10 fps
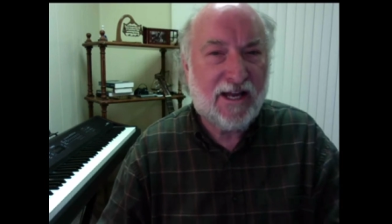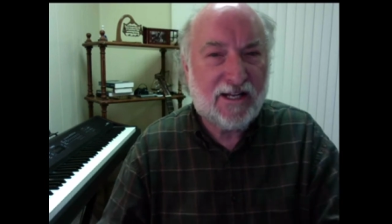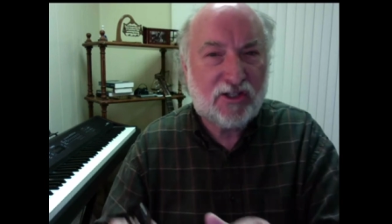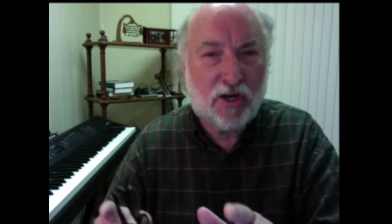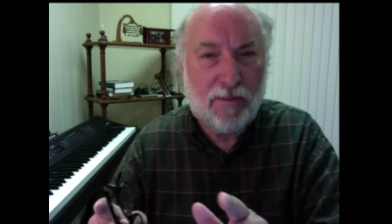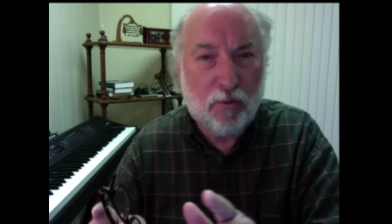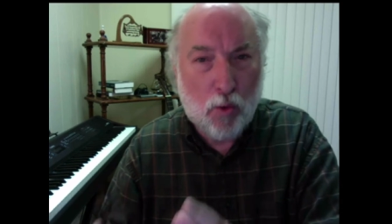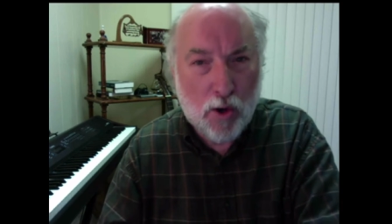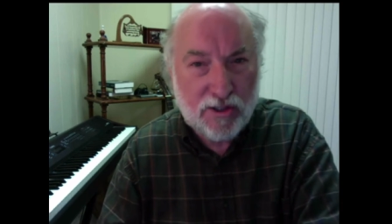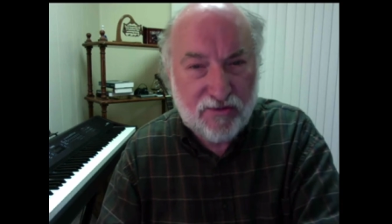It's going to be
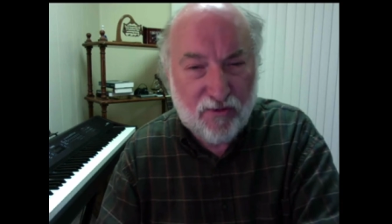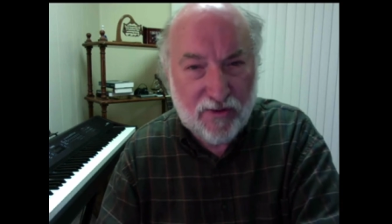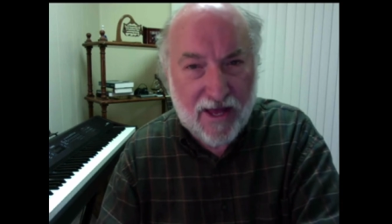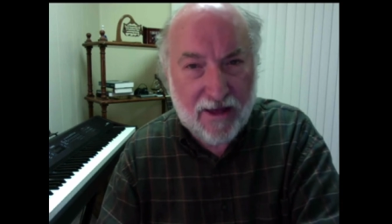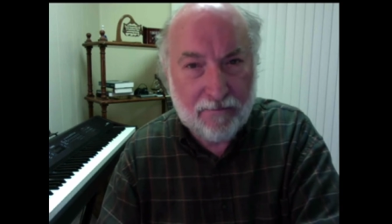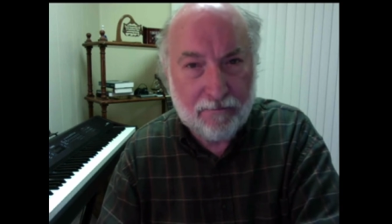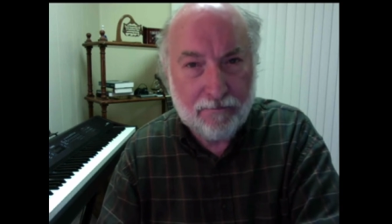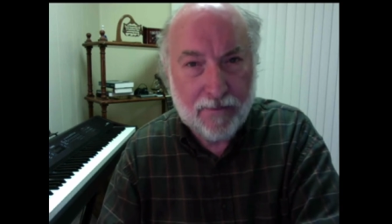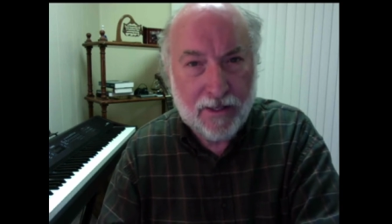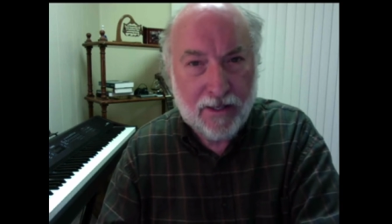worse for them
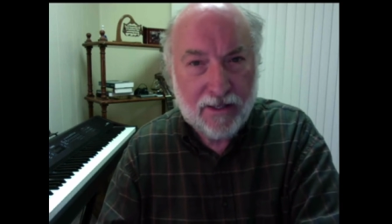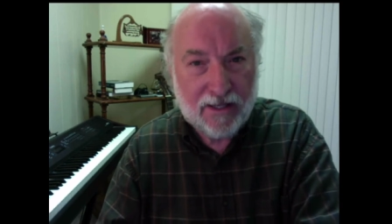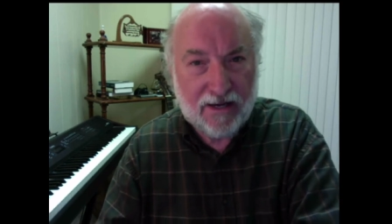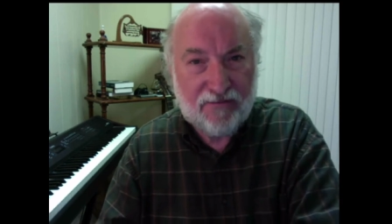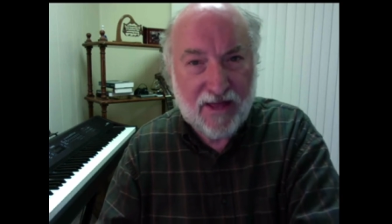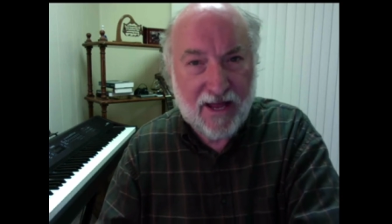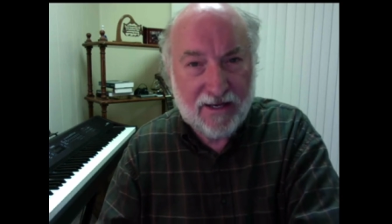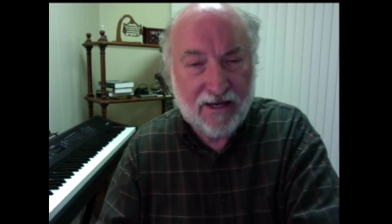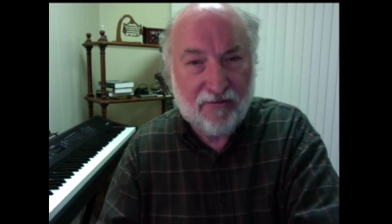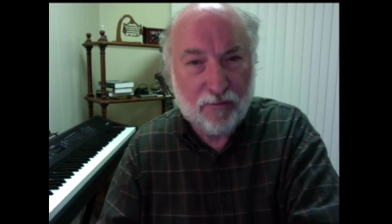than if they had
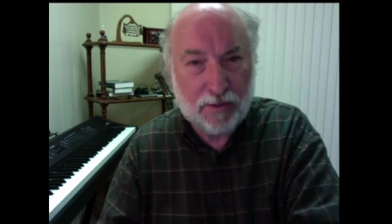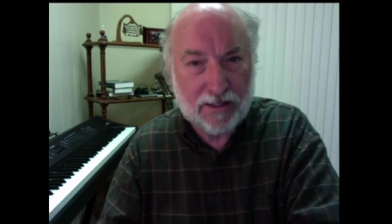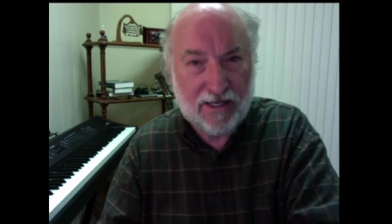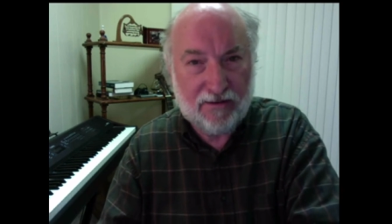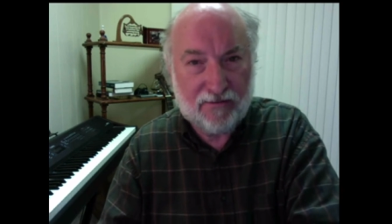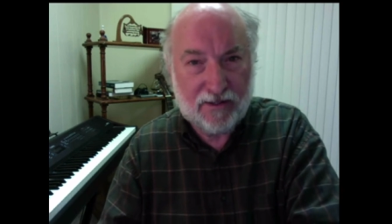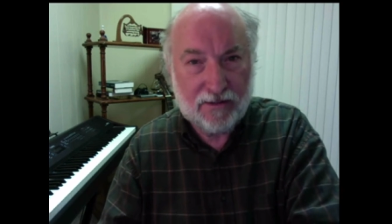never believed.